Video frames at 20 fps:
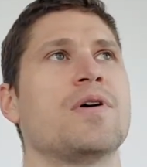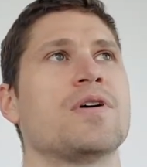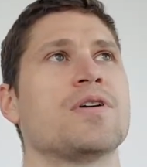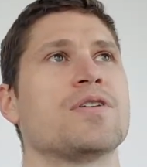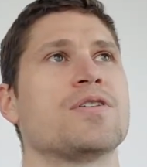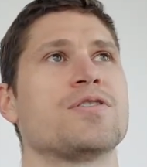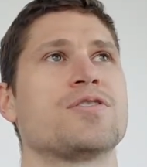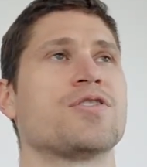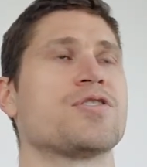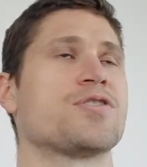
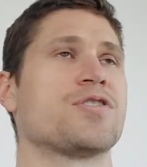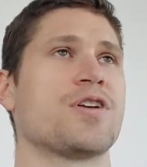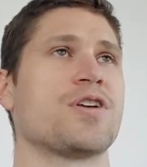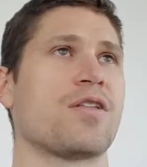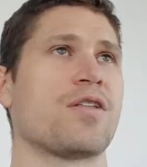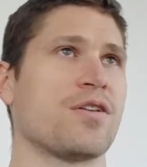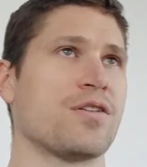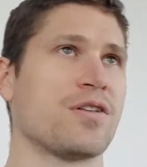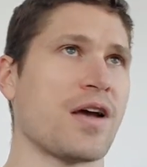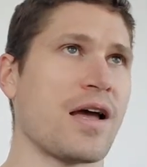Just the
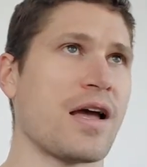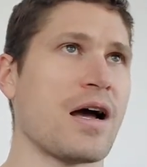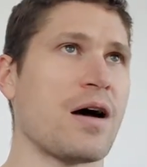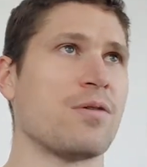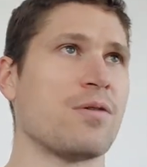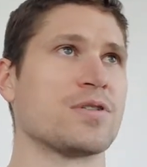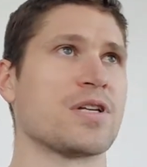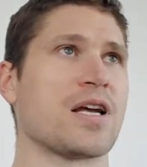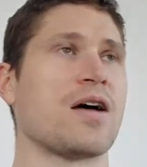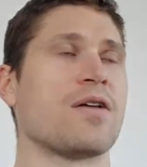other day
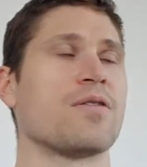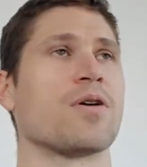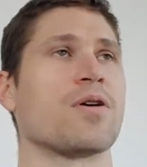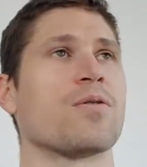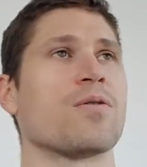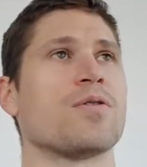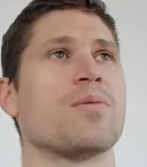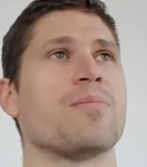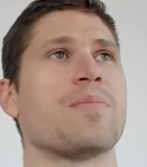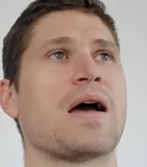I was out there
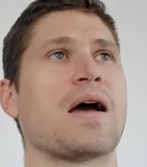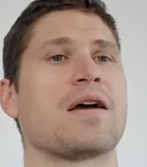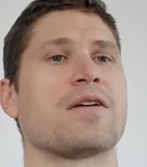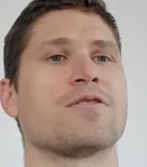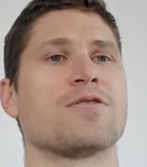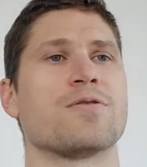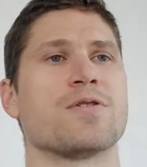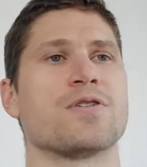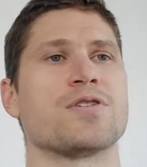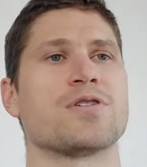on the bag
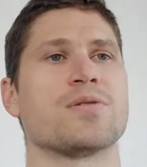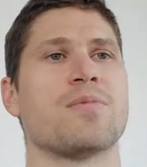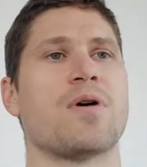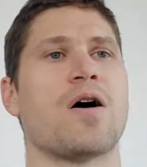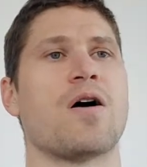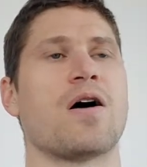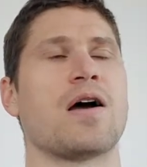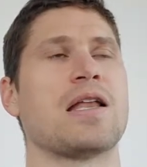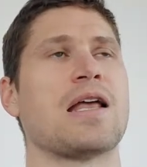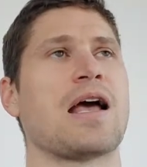doing some
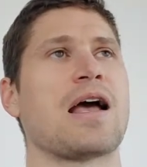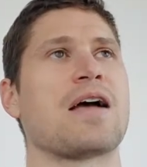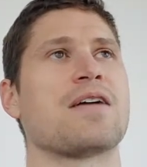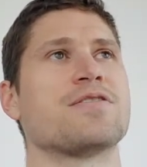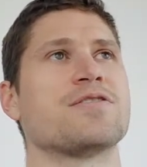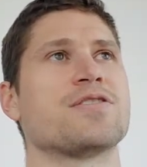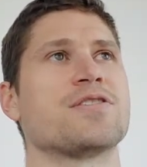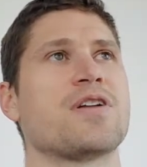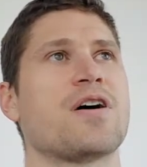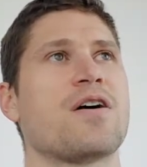Iron
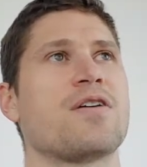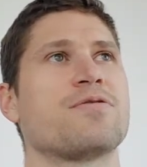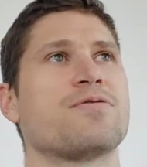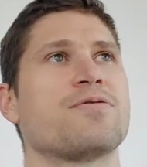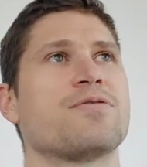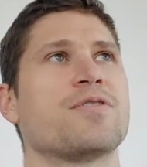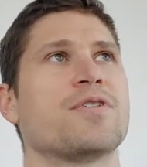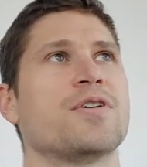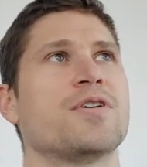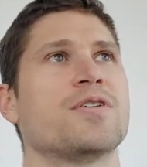Hand
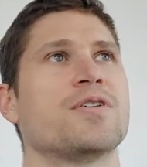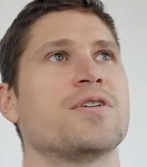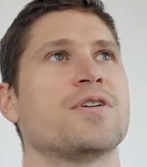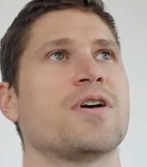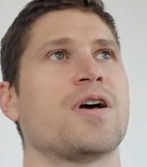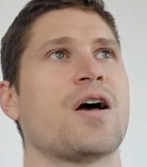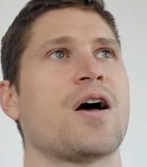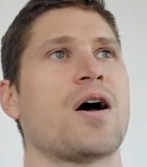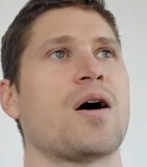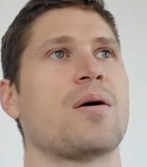stuff.
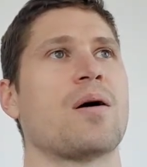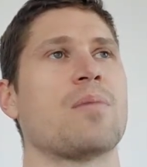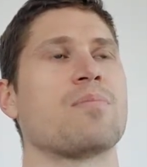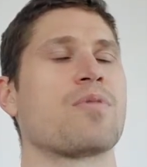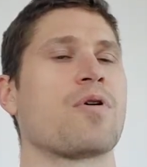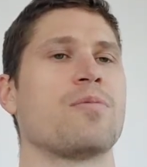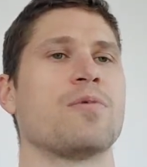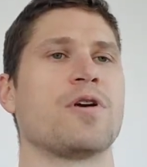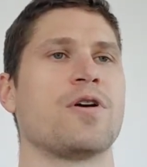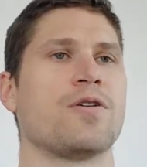I'm
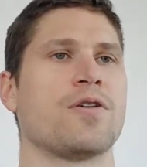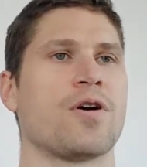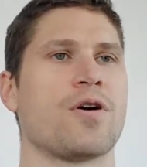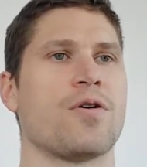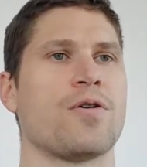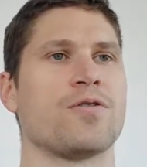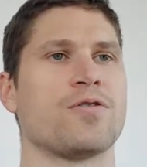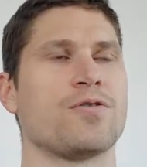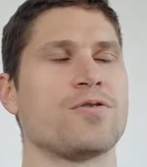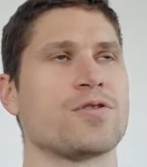probably going to
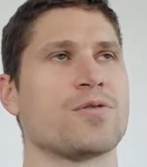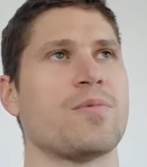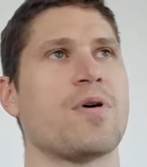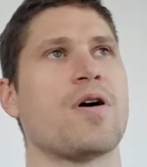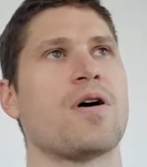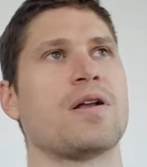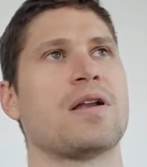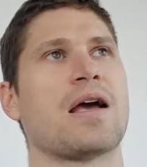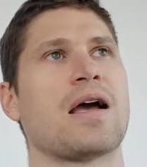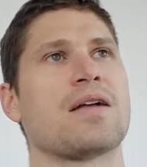go and do some
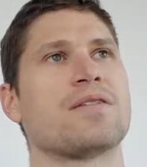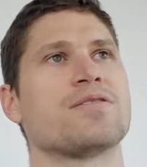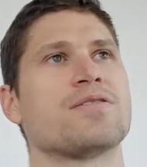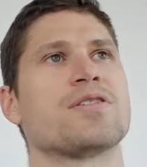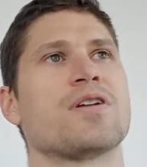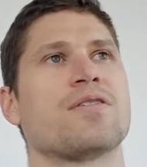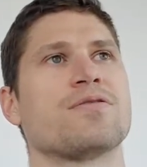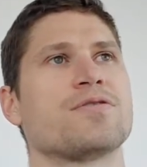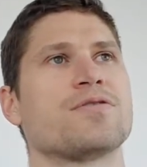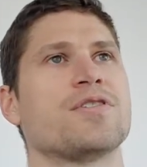Iron Hand
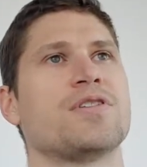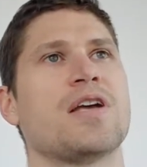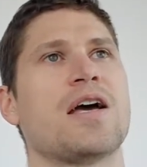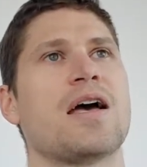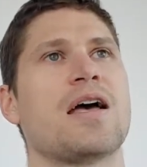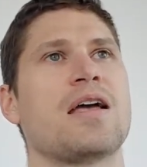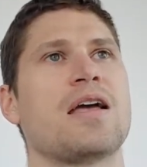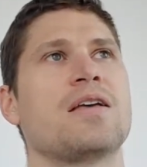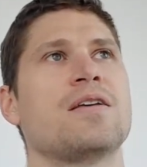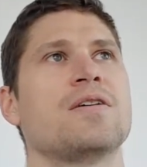stuff
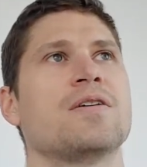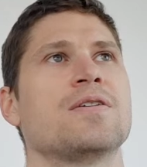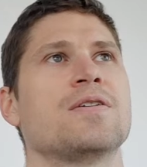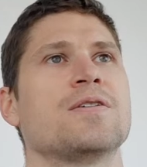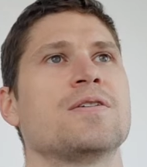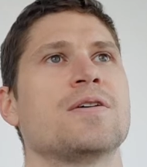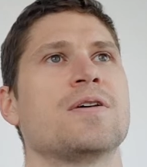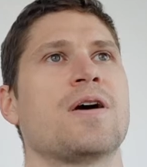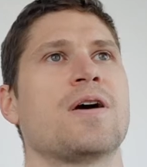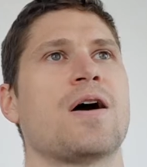today.
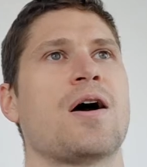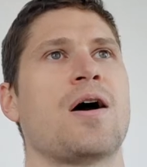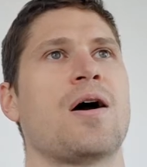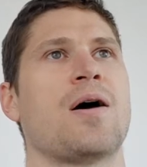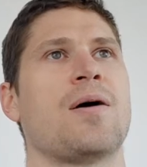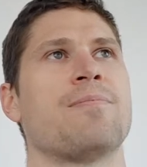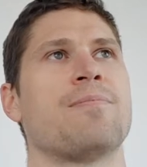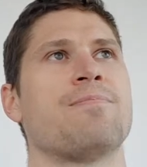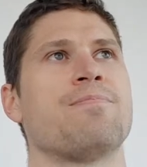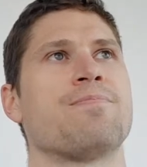
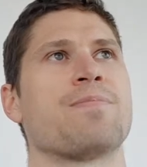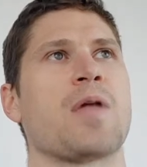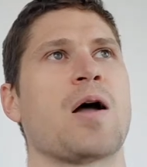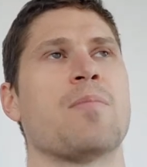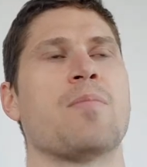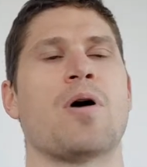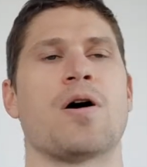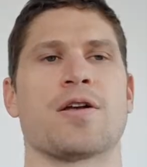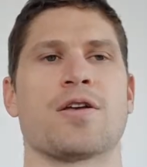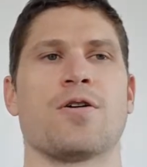I
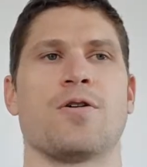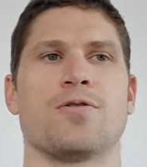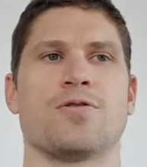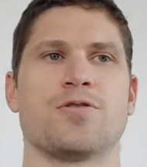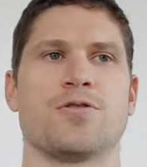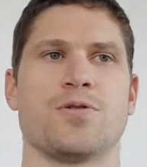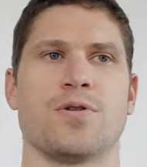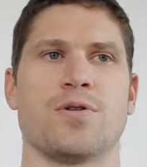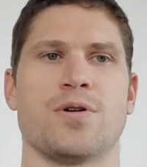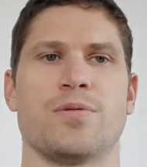might go
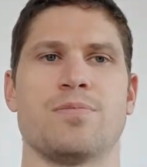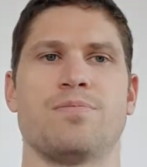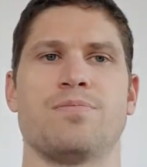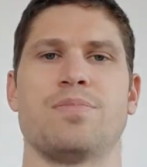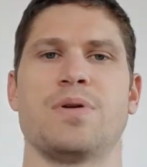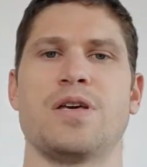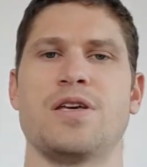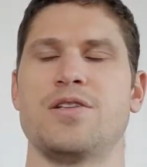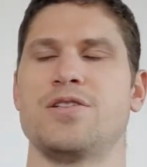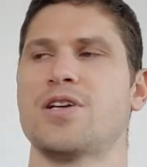to a
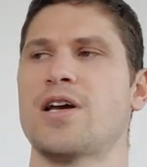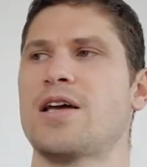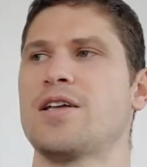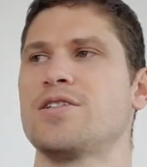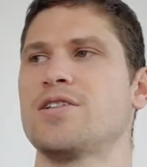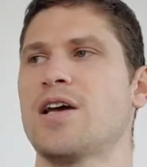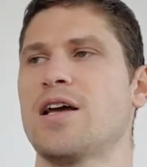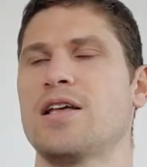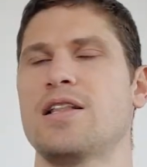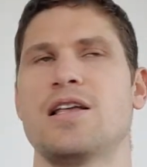
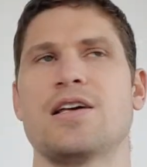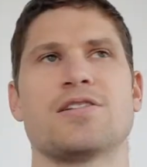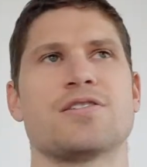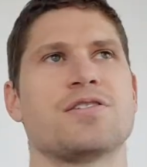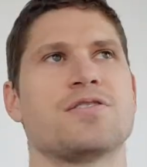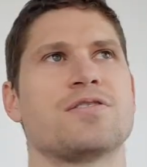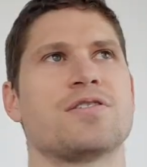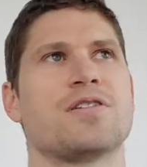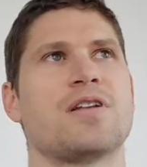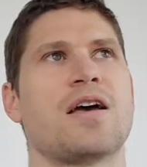BJJ
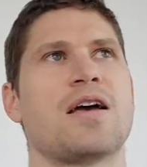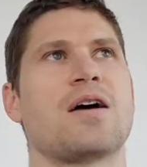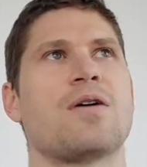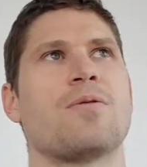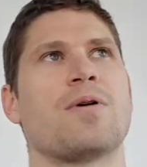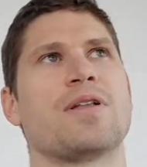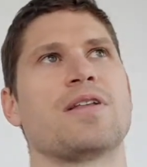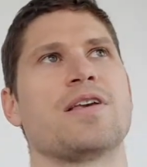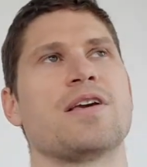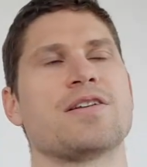lesson today. I
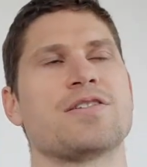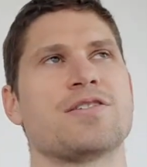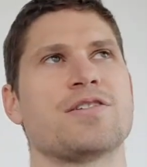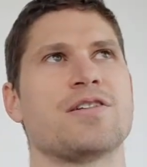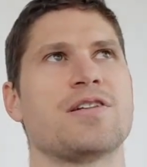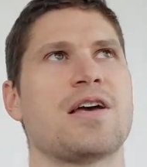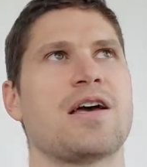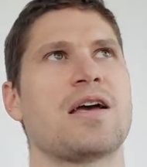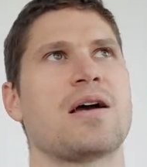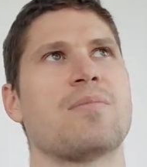went
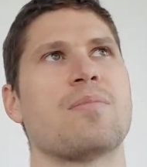yesterday.